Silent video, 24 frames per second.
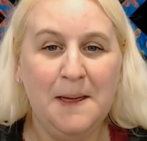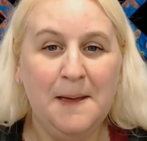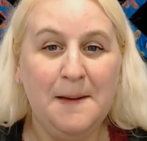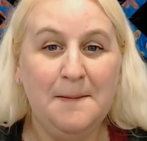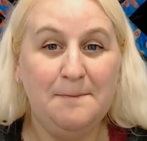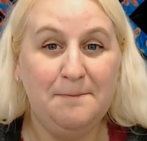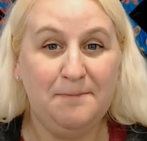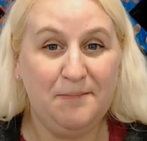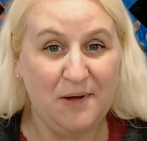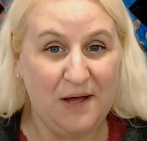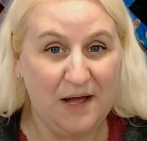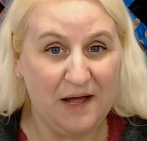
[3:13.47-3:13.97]

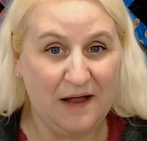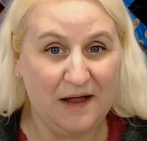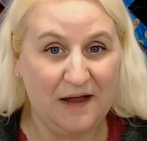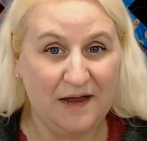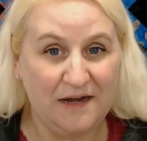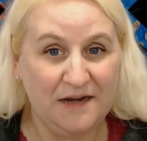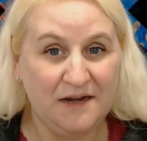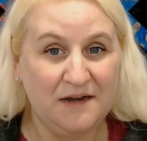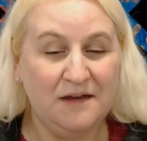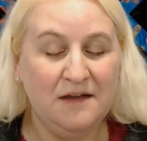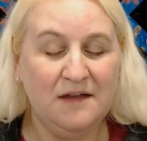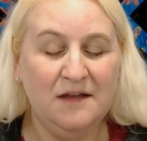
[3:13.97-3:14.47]

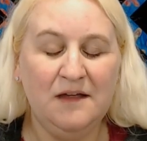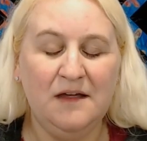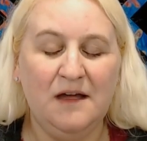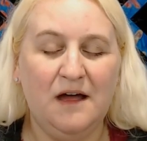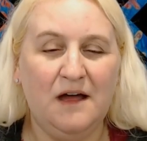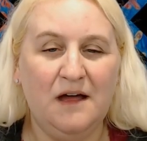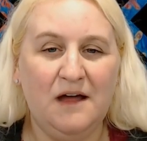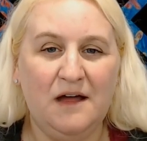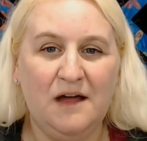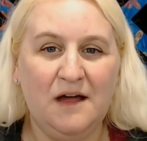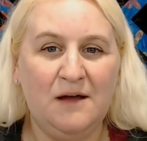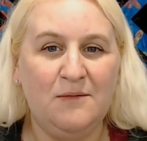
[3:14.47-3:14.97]
But
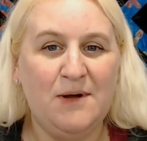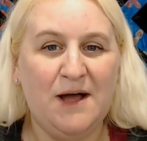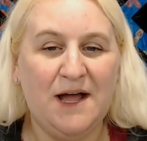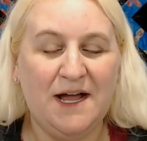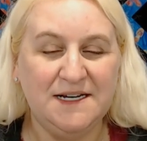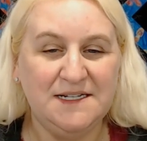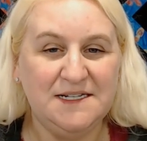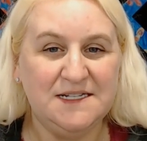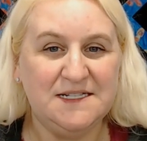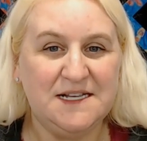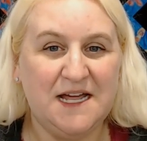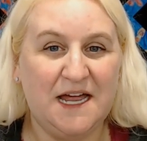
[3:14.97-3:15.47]
um, I
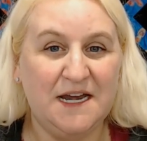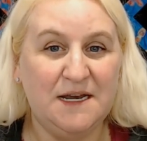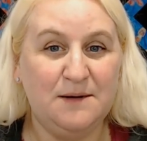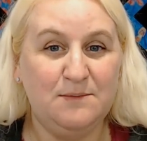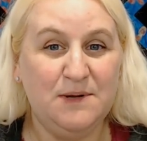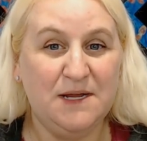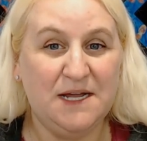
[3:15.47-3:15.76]
decided